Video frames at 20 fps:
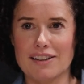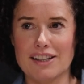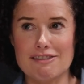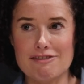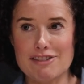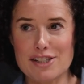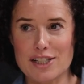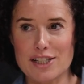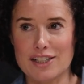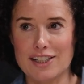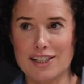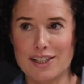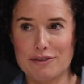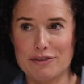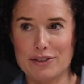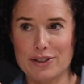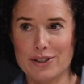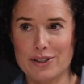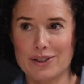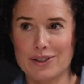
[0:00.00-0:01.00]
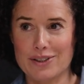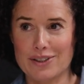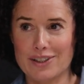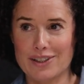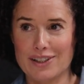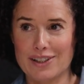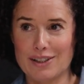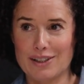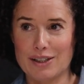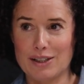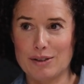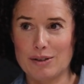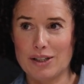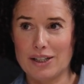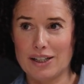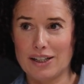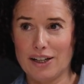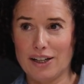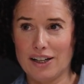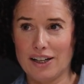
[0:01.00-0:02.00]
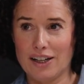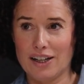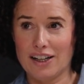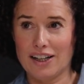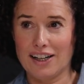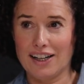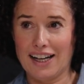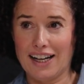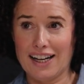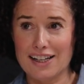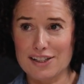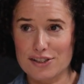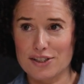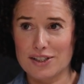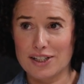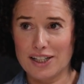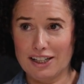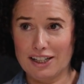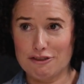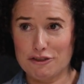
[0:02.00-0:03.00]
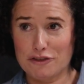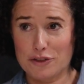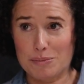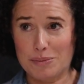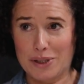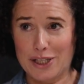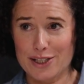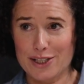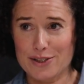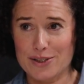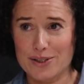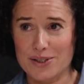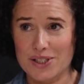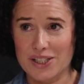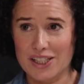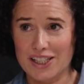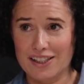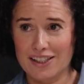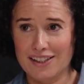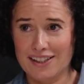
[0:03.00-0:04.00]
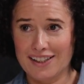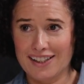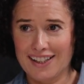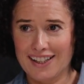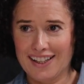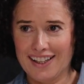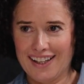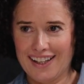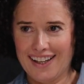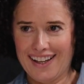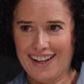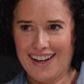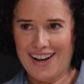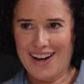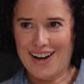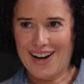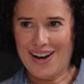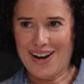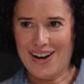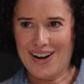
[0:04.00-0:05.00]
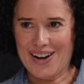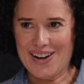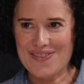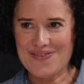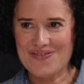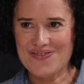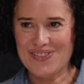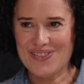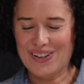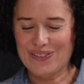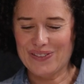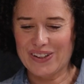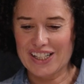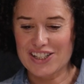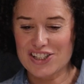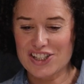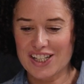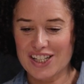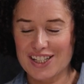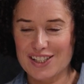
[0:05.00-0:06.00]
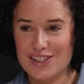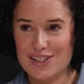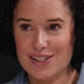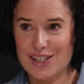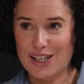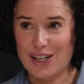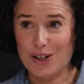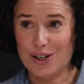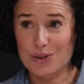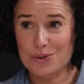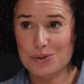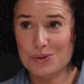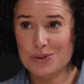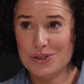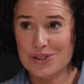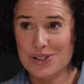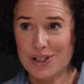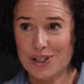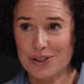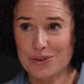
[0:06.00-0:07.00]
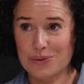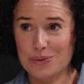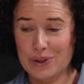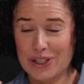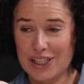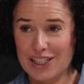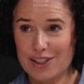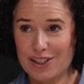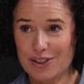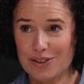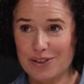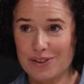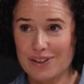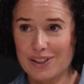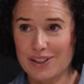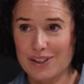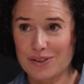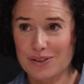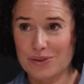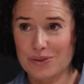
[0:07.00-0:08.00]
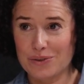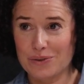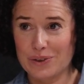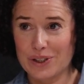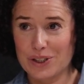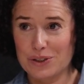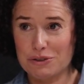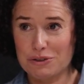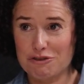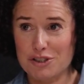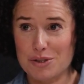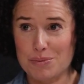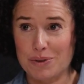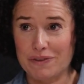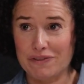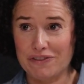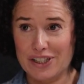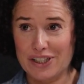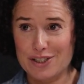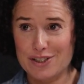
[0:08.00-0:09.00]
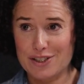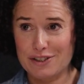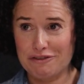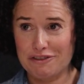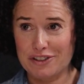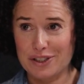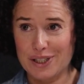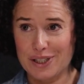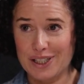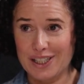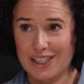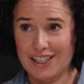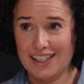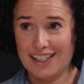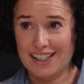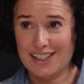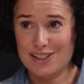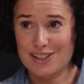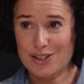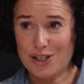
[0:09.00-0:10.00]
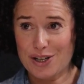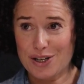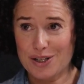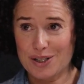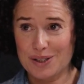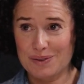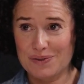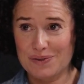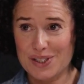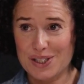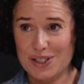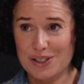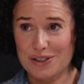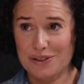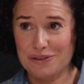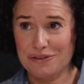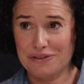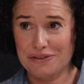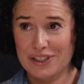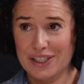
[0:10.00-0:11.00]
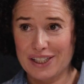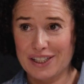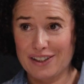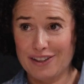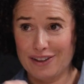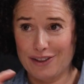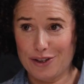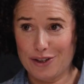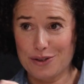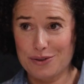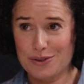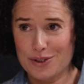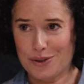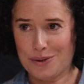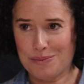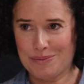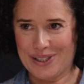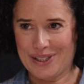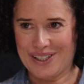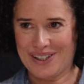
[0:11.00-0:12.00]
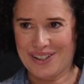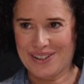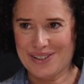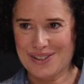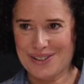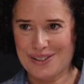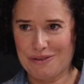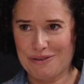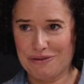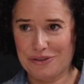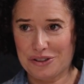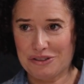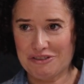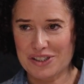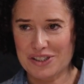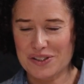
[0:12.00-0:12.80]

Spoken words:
There is an even added layer of complexity, which is that also we know that we all respond very differently in terms of those almond nuts, for